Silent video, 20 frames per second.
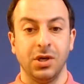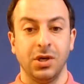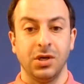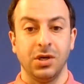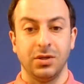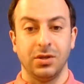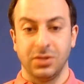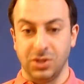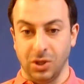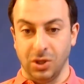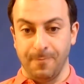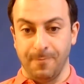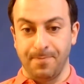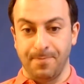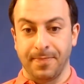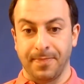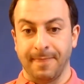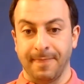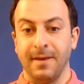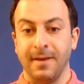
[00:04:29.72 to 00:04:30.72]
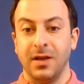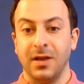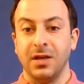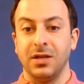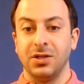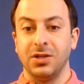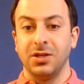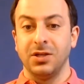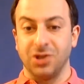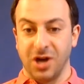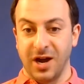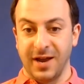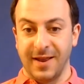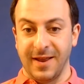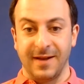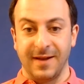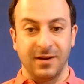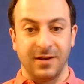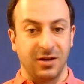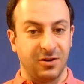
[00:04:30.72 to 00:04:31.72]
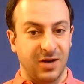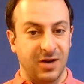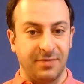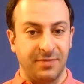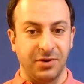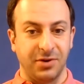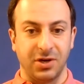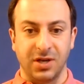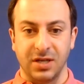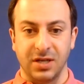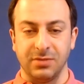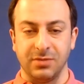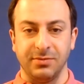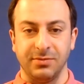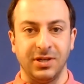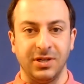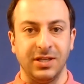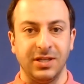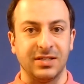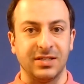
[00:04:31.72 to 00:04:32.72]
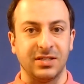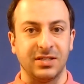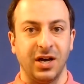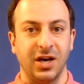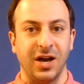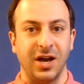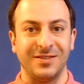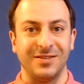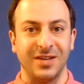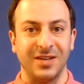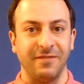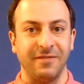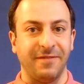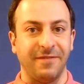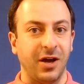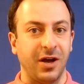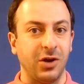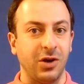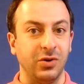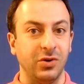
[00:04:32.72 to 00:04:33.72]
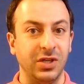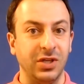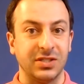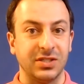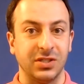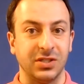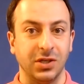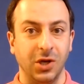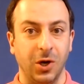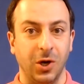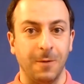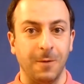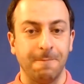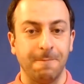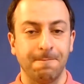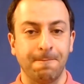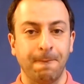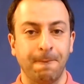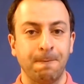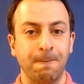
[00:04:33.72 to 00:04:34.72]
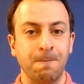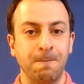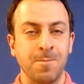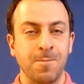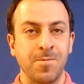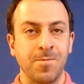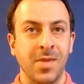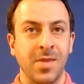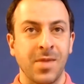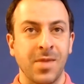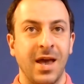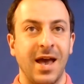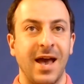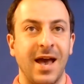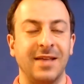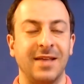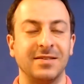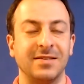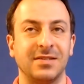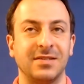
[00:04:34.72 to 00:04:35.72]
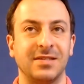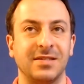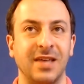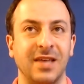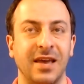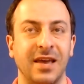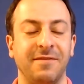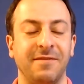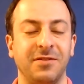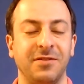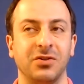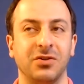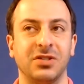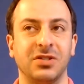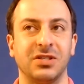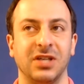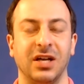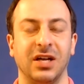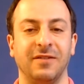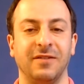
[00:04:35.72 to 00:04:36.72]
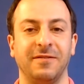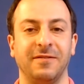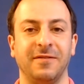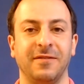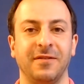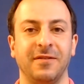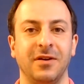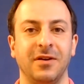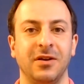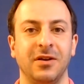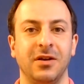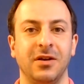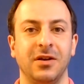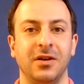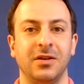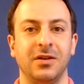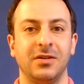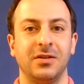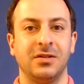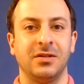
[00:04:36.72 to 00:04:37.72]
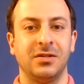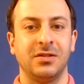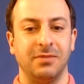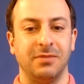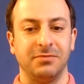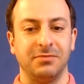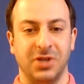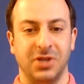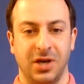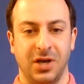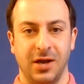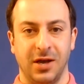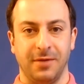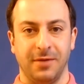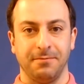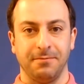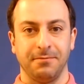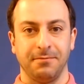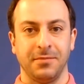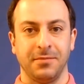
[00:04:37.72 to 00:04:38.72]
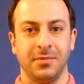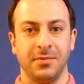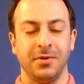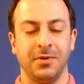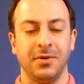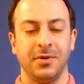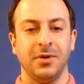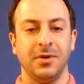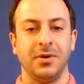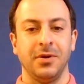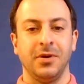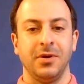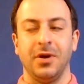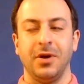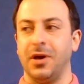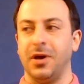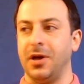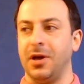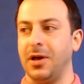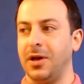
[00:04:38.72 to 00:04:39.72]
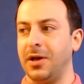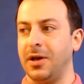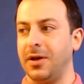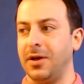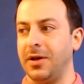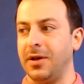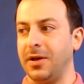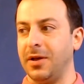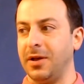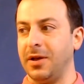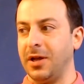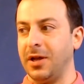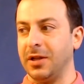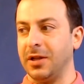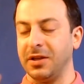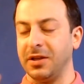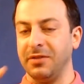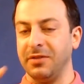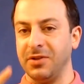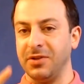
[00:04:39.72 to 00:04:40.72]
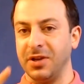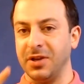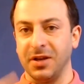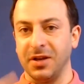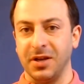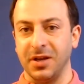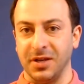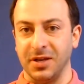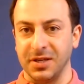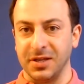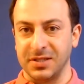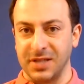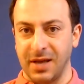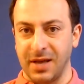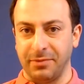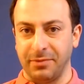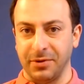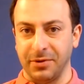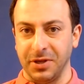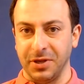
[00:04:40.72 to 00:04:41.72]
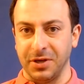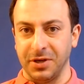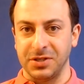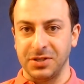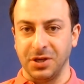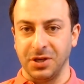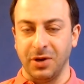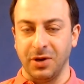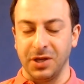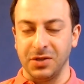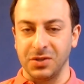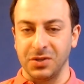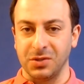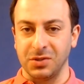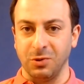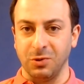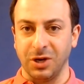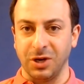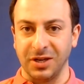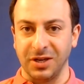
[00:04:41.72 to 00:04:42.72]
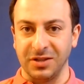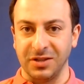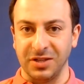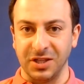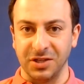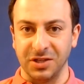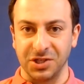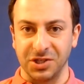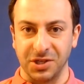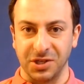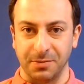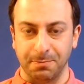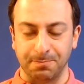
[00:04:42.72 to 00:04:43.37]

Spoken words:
So try that. Grab your customer list, identify who needs to go, and save yourself some time. I'll give you an example. Years ago, I used to work at a dealership.